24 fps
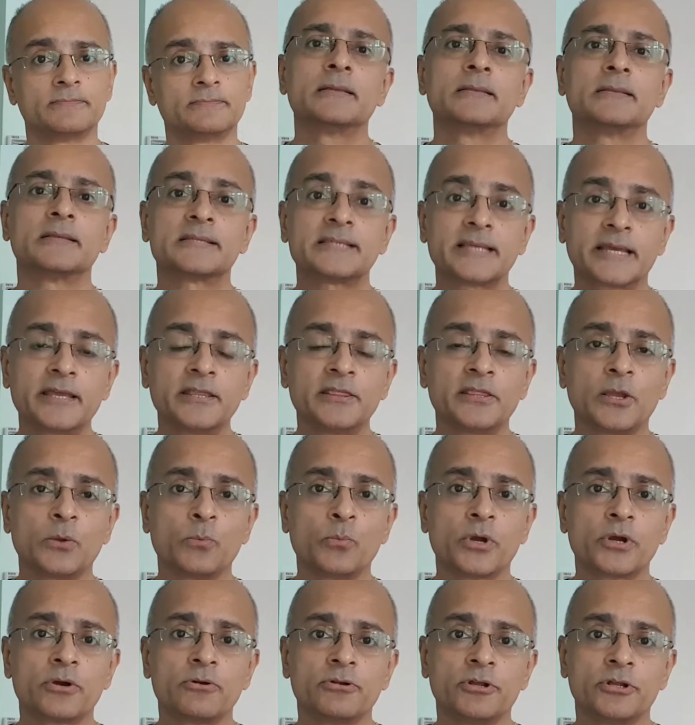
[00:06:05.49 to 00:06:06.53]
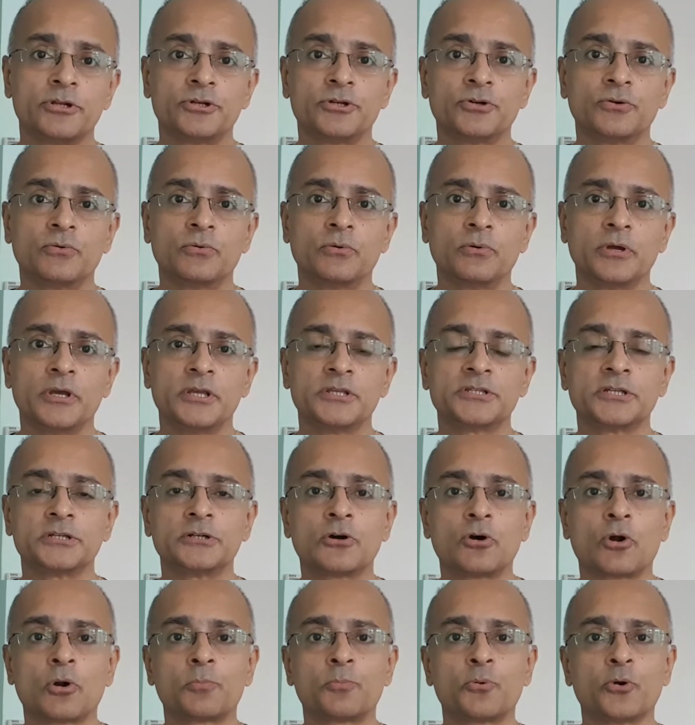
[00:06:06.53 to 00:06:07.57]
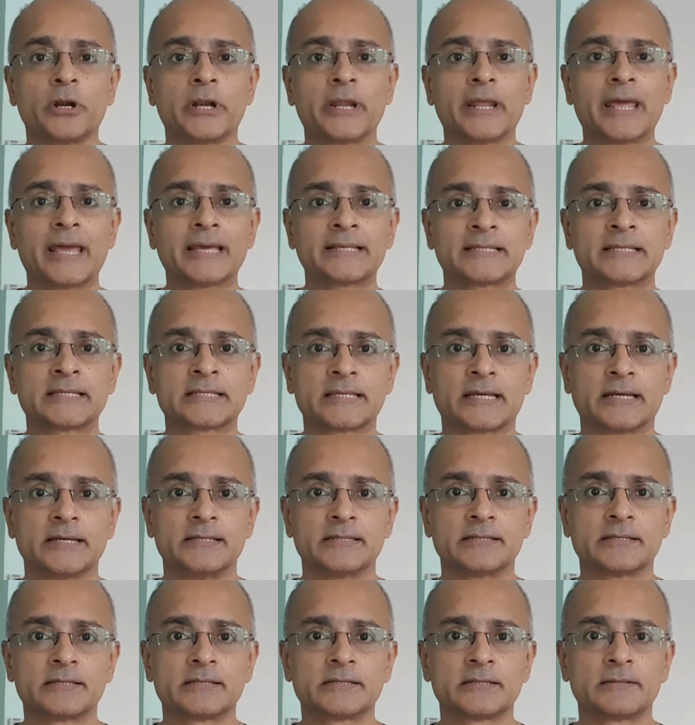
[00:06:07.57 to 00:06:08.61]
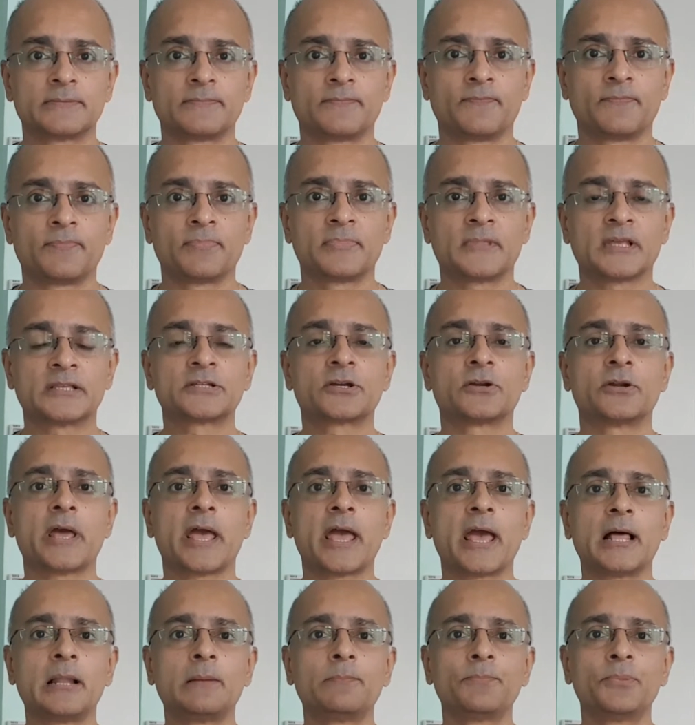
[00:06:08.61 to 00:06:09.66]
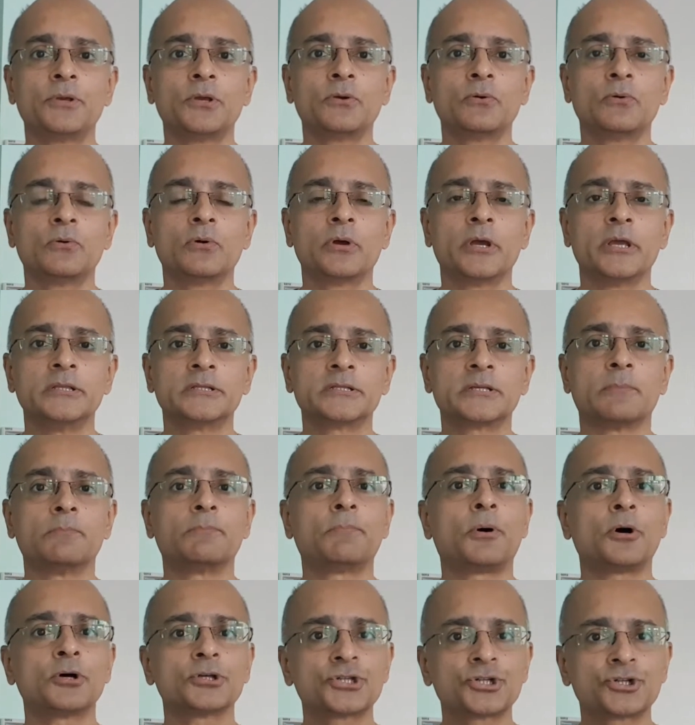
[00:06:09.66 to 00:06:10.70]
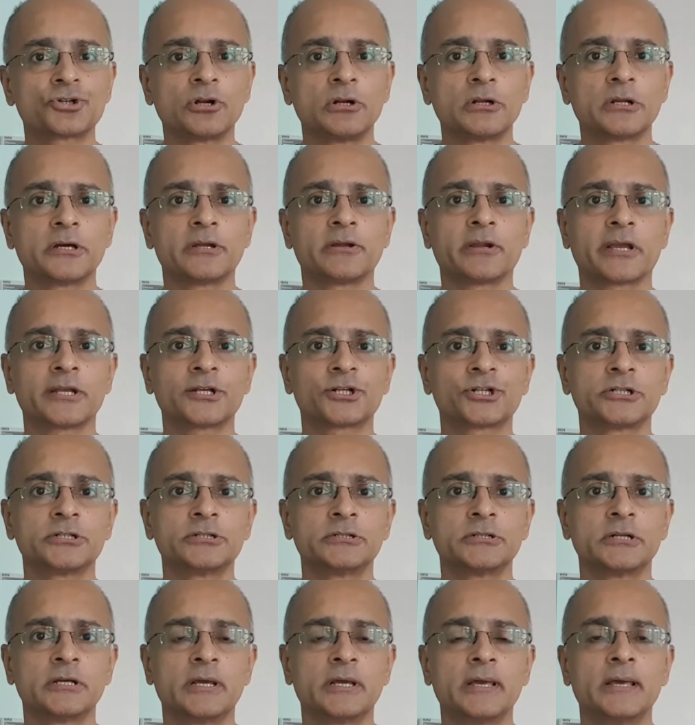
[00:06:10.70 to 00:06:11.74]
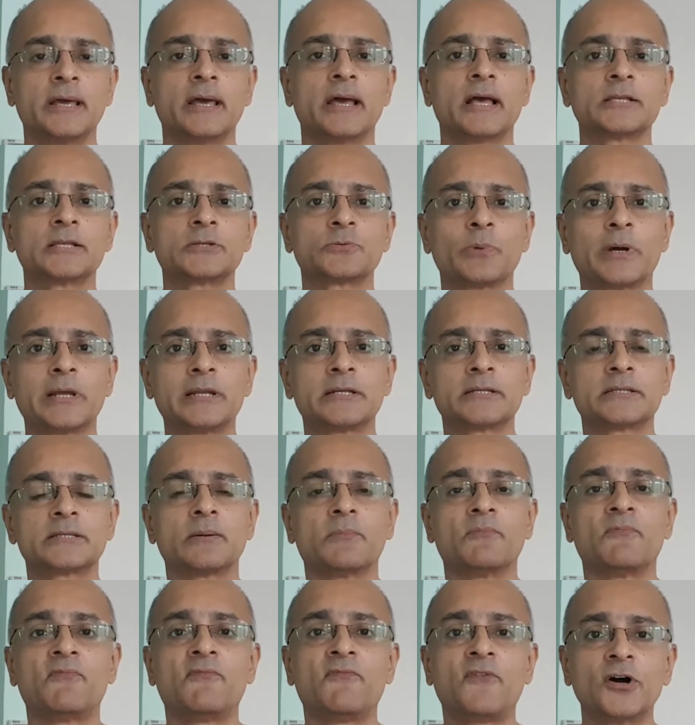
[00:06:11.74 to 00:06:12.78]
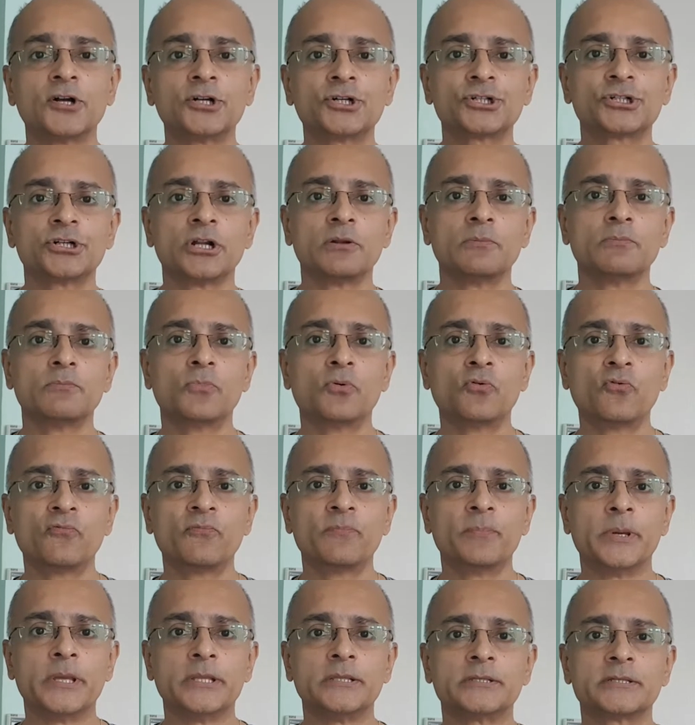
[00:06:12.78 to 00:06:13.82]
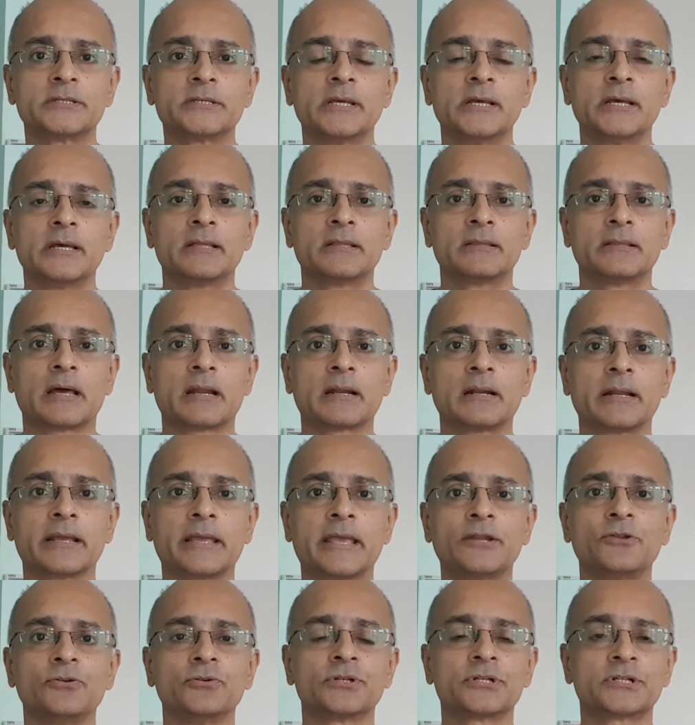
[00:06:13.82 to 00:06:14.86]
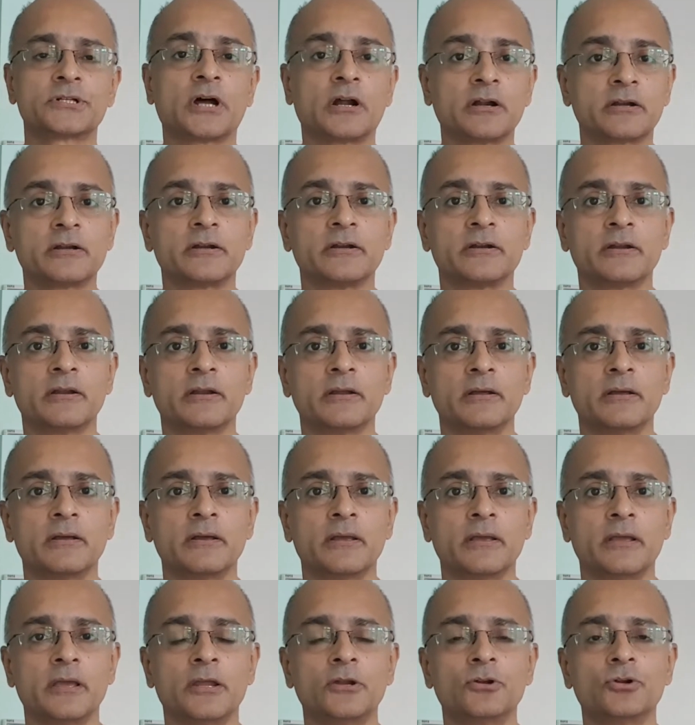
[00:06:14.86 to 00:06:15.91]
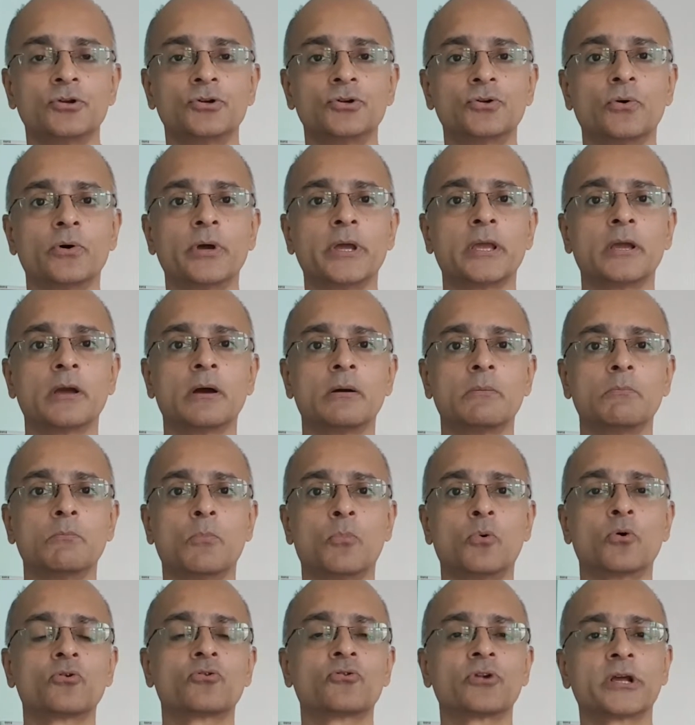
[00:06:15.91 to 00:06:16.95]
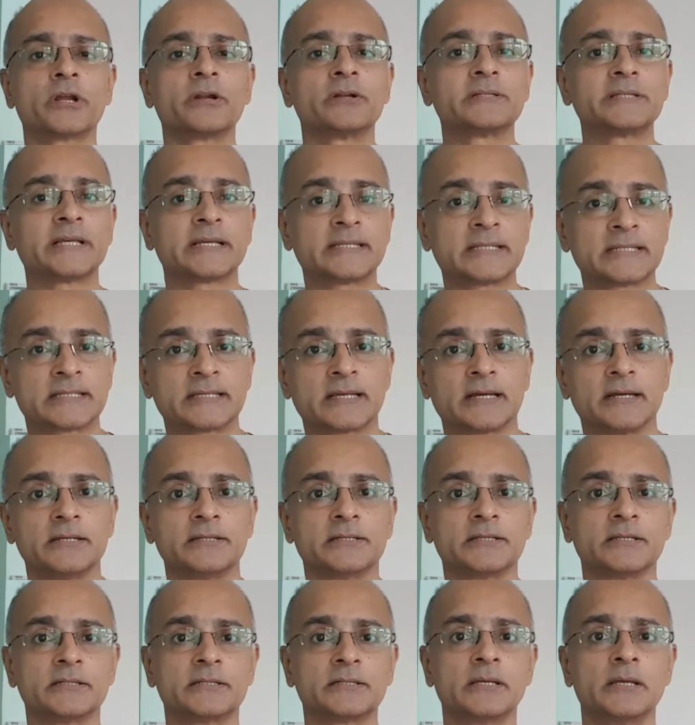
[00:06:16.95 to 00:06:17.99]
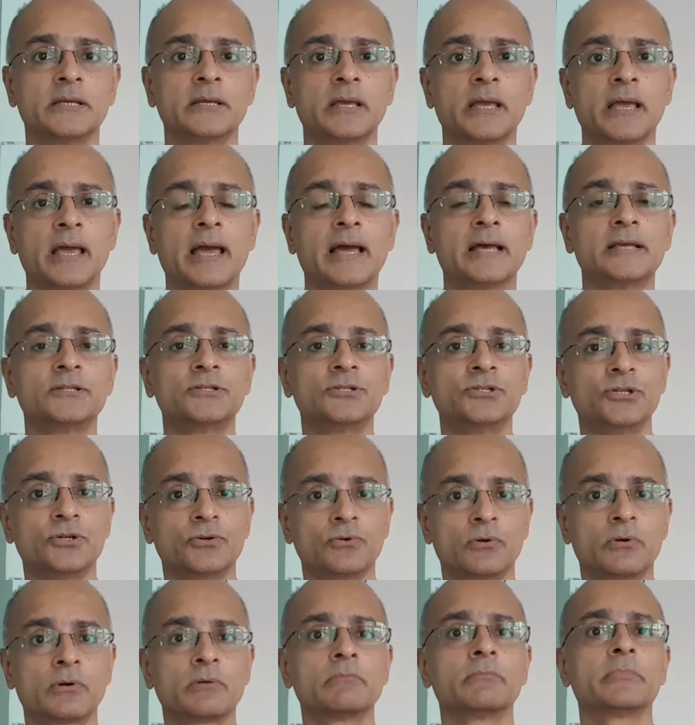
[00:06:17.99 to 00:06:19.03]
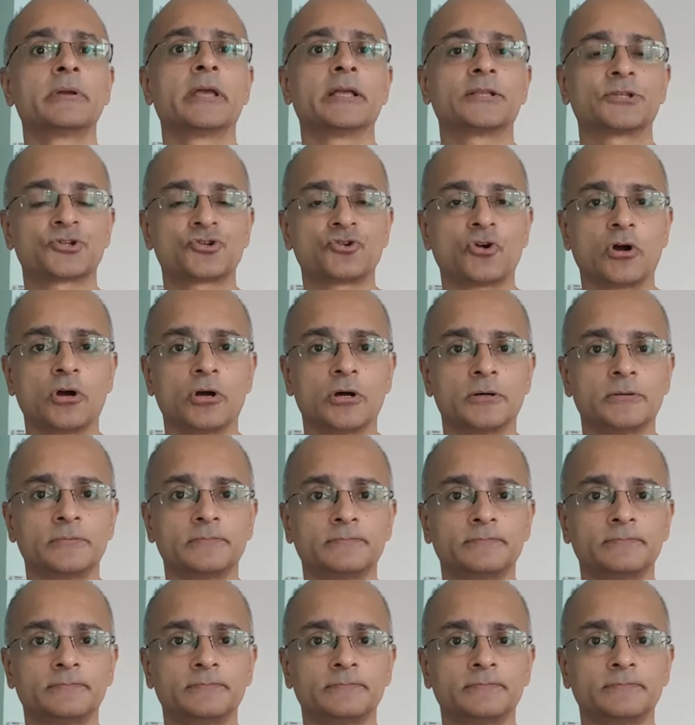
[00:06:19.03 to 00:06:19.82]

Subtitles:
The second thing we're going to do is incorporate exercises that's going to help you in some postural correction as well as some functional movements that will get you started into doing more rigorous exercises as you get stronger.